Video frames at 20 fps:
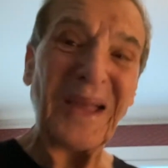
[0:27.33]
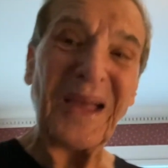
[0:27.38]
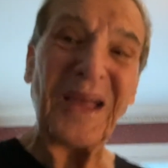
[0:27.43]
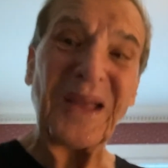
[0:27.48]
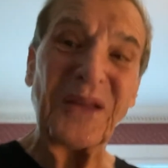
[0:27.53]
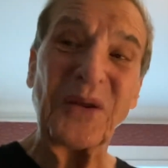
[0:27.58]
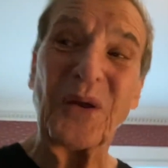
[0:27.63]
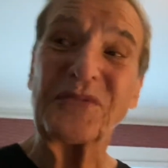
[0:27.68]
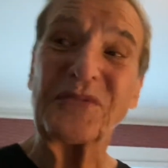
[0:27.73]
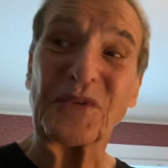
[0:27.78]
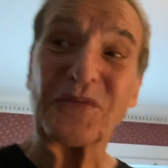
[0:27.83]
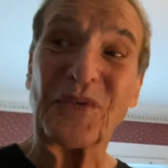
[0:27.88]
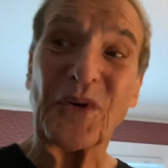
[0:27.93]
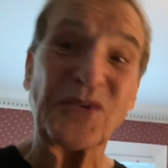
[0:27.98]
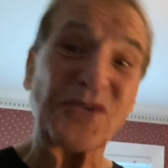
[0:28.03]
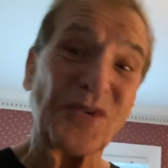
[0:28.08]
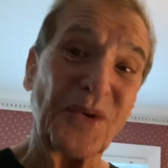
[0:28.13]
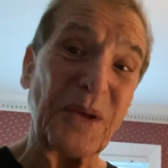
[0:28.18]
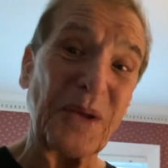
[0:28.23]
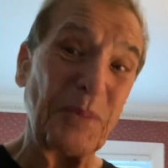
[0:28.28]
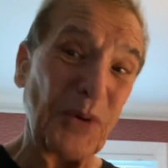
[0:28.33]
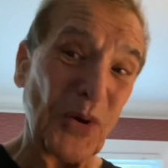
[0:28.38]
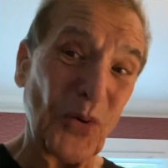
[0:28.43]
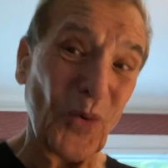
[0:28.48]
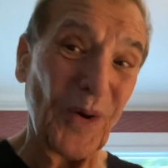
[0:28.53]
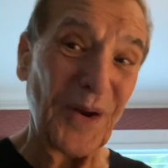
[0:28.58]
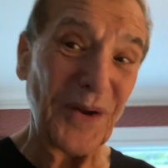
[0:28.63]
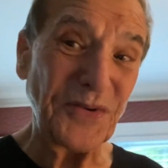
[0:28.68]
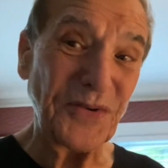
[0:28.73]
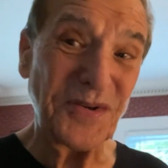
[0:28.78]
You have to virtually be
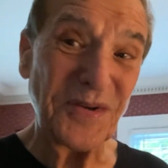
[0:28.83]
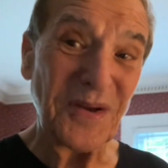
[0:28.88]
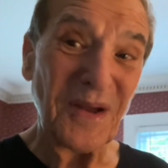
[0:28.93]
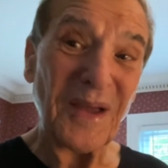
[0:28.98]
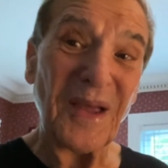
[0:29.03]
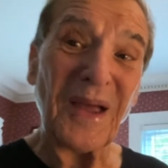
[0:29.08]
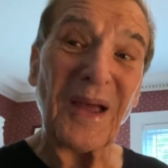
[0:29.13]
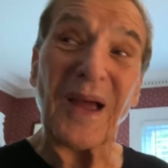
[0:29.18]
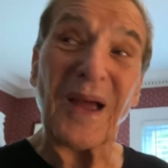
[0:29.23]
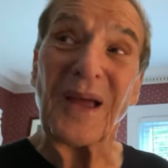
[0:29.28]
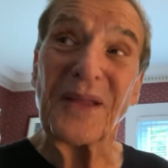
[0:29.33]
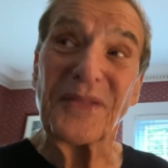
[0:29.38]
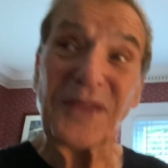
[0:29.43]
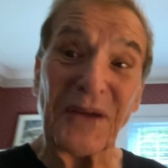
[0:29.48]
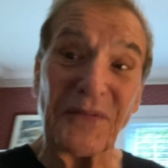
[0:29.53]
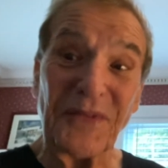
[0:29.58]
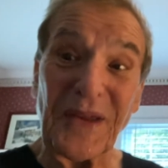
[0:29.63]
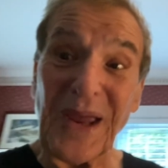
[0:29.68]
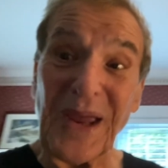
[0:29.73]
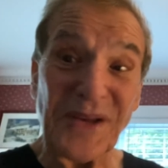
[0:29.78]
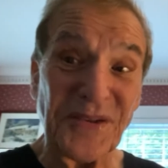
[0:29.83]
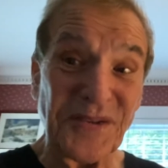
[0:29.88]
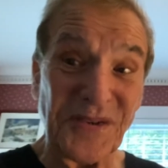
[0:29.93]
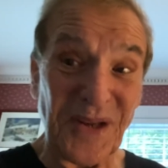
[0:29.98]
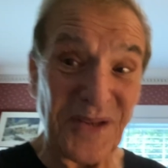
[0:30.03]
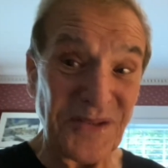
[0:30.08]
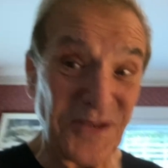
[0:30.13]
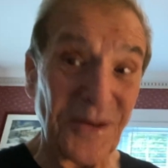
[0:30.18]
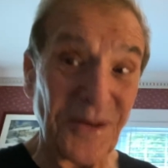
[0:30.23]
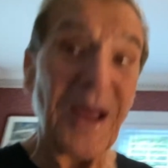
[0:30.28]
rich. The
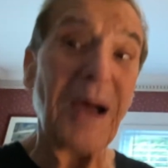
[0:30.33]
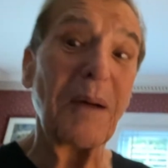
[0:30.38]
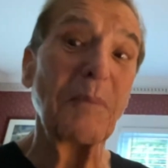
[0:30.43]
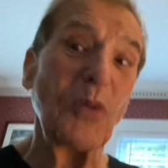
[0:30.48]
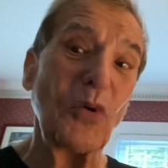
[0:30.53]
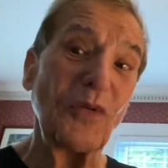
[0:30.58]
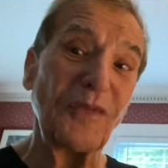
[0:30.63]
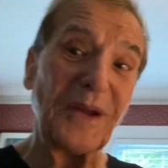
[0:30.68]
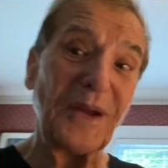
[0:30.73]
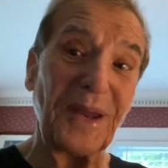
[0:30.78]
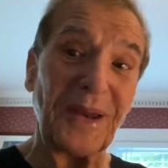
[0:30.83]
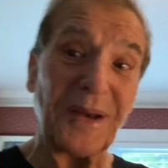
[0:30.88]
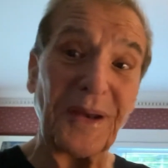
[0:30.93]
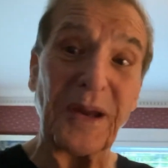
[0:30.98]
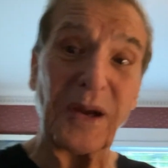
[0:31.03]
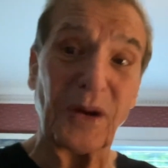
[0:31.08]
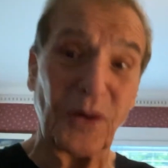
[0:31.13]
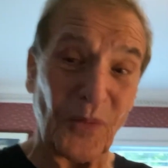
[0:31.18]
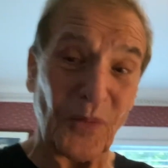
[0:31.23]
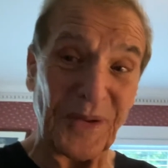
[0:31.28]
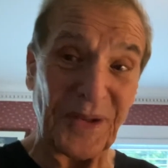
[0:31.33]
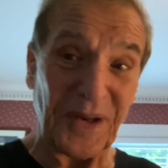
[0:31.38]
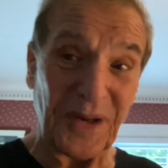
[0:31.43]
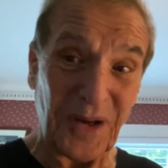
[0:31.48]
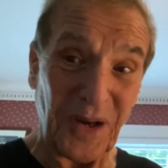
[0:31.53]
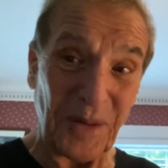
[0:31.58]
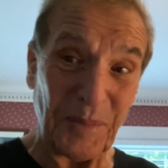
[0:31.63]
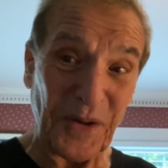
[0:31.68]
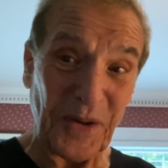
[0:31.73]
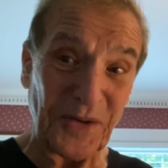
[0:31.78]
Afghanistans are not moving in here when they
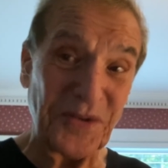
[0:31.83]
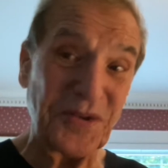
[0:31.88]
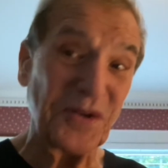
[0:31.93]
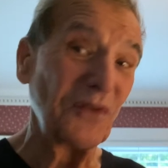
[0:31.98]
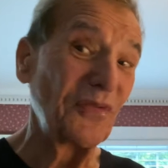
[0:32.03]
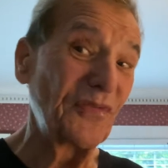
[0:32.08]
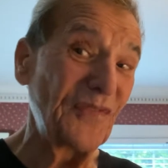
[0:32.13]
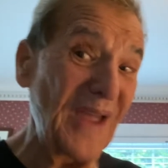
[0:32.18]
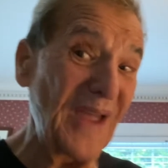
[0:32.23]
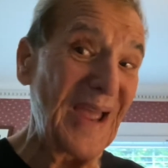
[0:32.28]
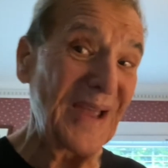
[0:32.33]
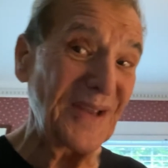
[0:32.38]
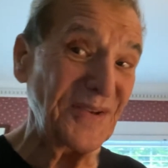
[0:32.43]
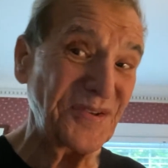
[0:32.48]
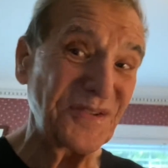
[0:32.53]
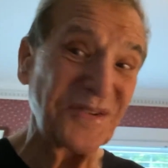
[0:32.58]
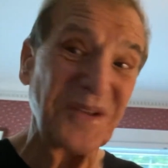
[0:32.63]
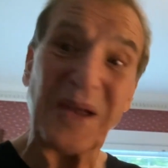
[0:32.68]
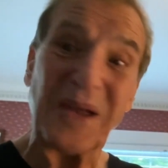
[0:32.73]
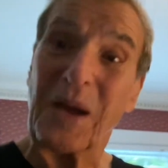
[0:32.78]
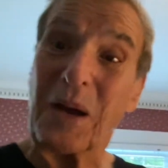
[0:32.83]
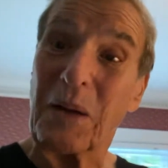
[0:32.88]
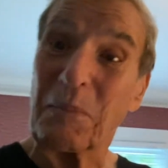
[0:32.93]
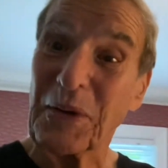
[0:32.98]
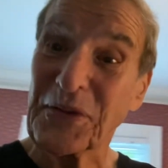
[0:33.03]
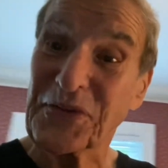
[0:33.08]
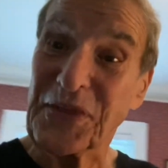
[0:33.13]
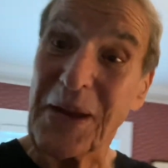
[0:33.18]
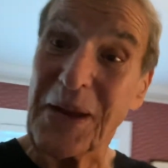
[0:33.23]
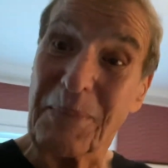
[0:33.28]
come here so fast,
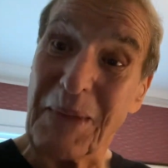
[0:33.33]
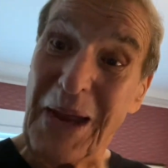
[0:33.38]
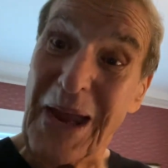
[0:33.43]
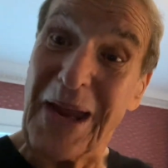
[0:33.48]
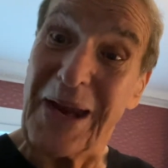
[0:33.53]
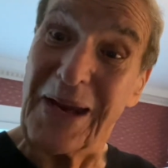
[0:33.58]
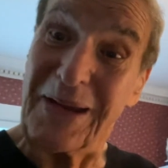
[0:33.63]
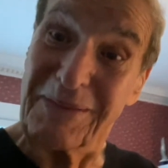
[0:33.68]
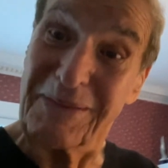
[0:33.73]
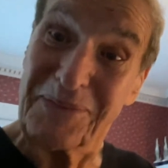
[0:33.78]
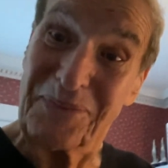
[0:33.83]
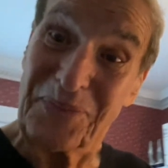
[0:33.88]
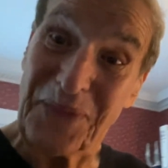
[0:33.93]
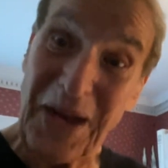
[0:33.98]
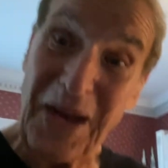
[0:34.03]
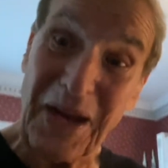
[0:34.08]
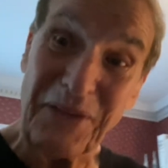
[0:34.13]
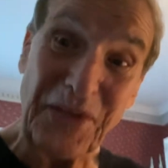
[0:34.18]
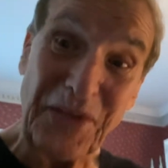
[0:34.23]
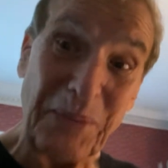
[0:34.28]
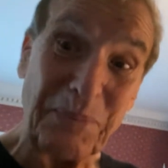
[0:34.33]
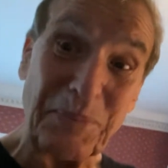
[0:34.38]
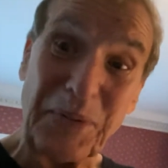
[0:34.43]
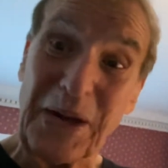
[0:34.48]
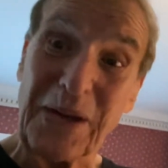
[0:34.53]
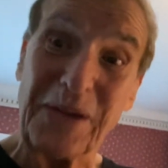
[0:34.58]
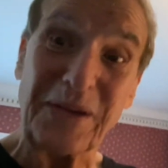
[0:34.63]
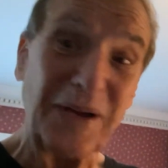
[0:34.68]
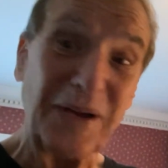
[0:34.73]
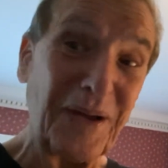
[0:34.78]
but they may. They have that
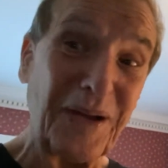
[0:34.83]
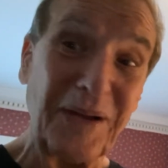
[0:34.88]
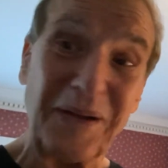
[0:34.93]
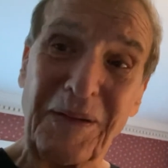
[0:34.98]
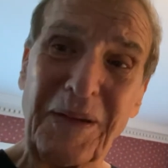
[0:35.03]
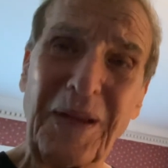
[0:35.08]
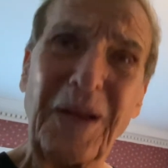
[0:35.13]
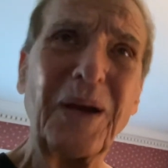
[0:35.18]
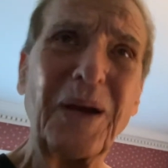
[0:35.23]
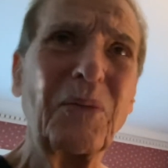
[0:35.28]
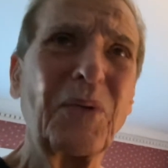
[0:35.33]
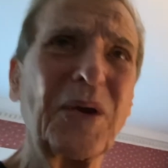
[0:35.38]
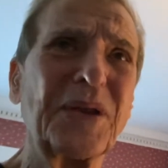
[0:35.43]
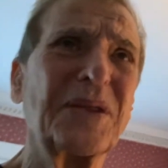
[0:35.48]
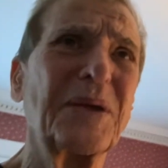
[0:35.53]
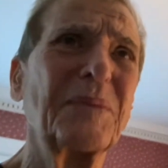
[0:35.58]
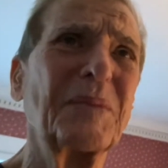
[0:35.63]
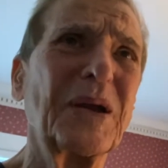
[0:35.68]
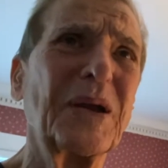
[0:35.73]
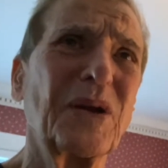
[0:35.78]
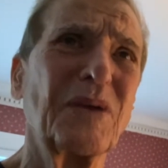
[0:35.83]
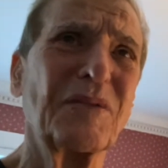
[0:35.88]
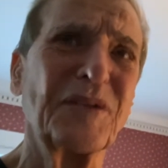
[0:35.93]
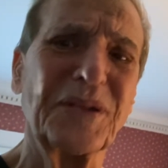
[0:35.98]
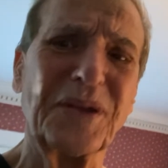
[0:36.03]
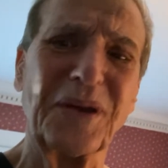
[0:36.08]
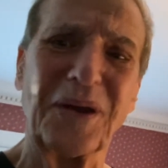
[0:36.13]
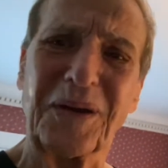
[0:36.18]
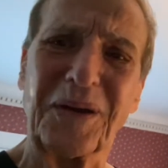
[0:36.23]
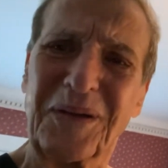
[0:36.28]
big, what do they make over
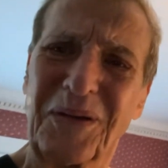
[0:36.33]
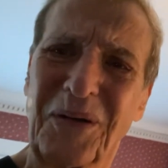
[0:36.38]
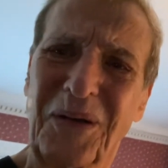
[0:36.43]
there?